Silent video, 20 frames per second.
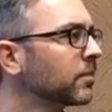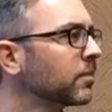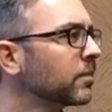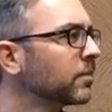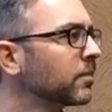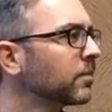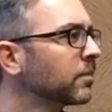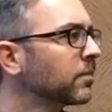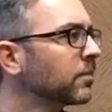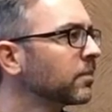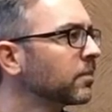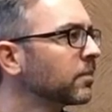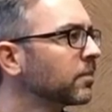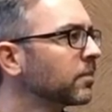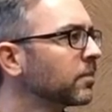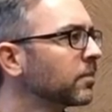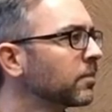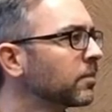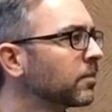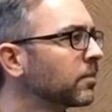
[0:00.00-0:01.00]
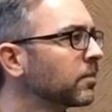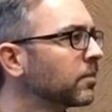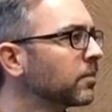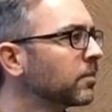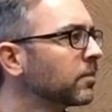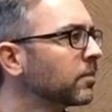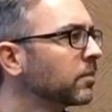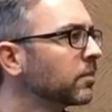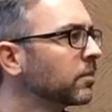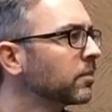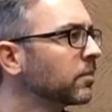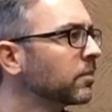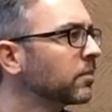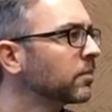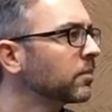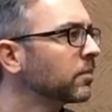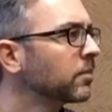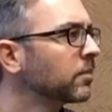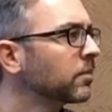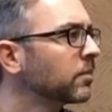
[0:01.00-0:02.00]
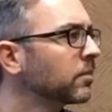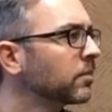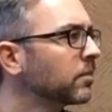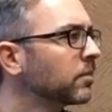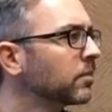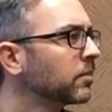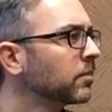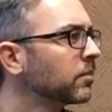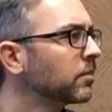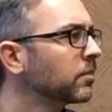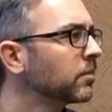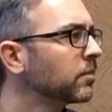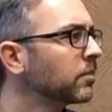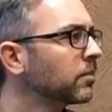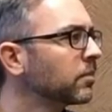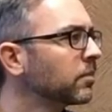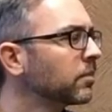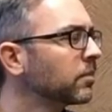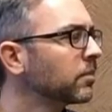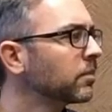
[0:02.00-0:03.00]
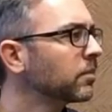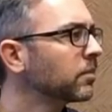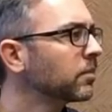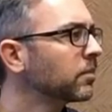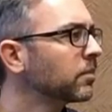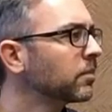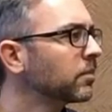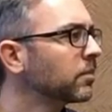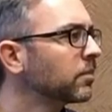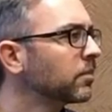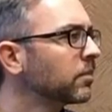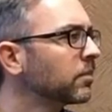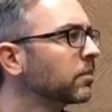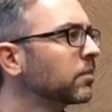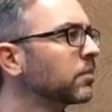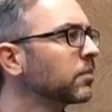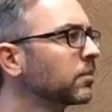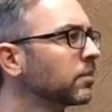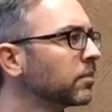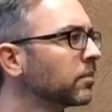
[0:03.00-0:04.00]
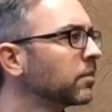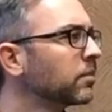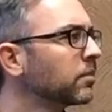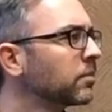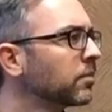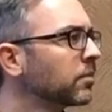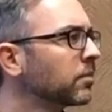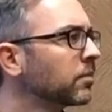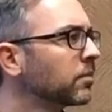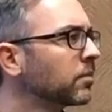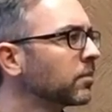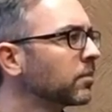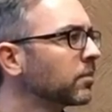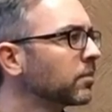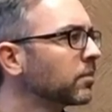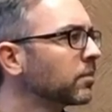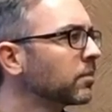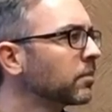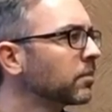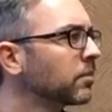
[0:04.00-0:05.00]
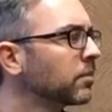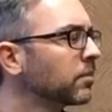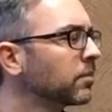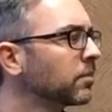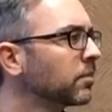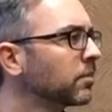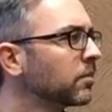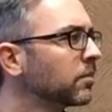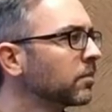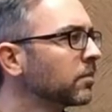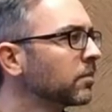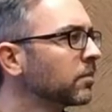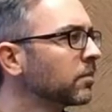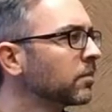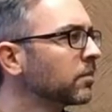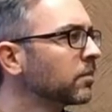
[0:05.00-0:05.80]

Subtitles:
No words are spoken by the person on screen.